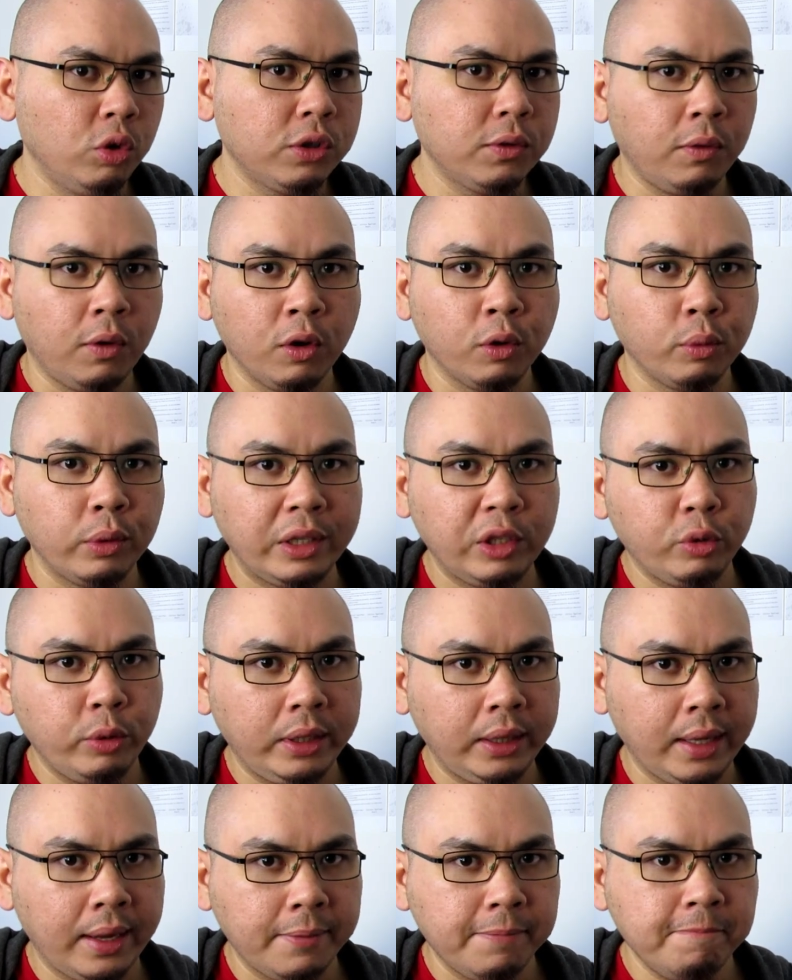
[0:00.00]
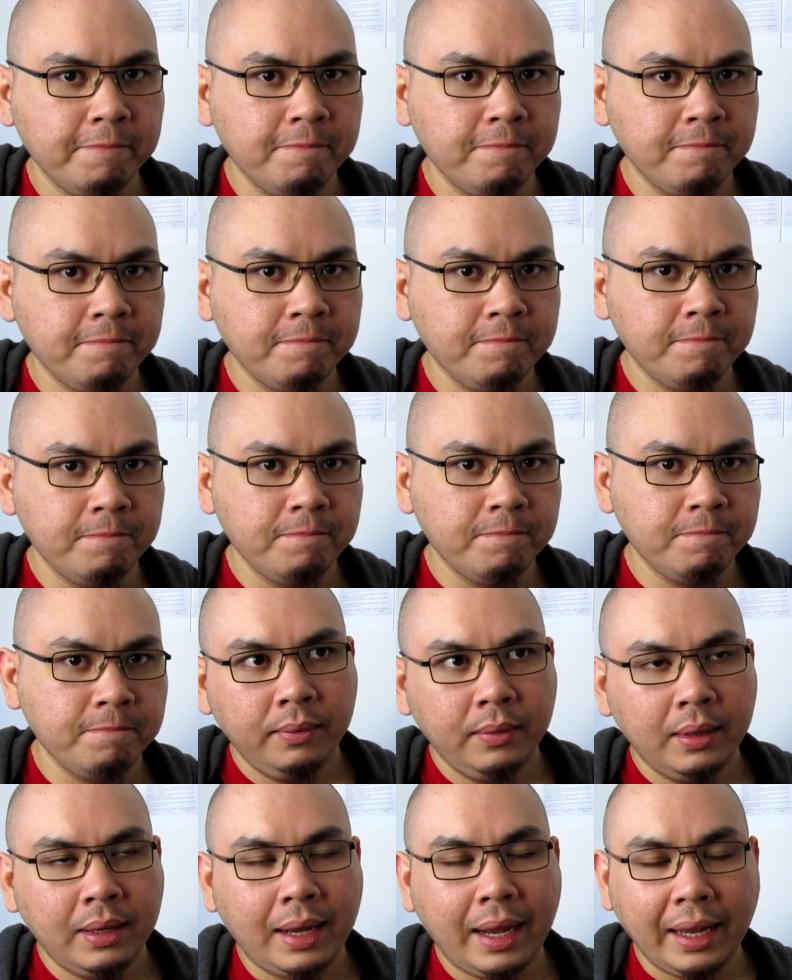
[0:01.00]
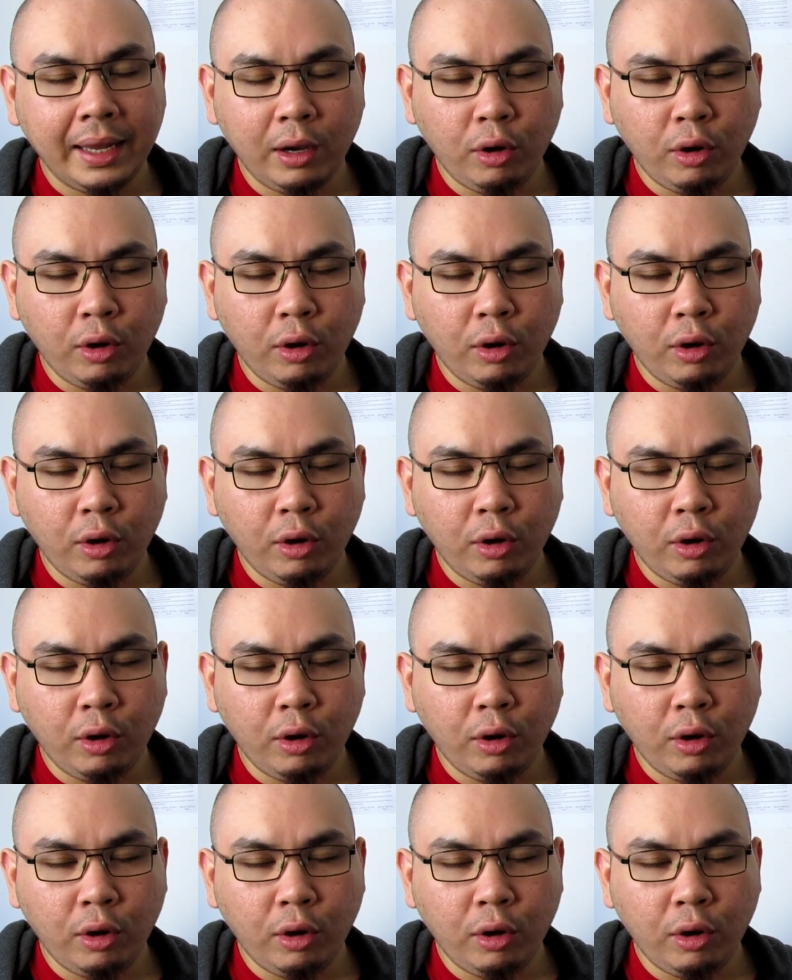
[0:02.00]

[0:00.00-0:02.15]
for retreating. I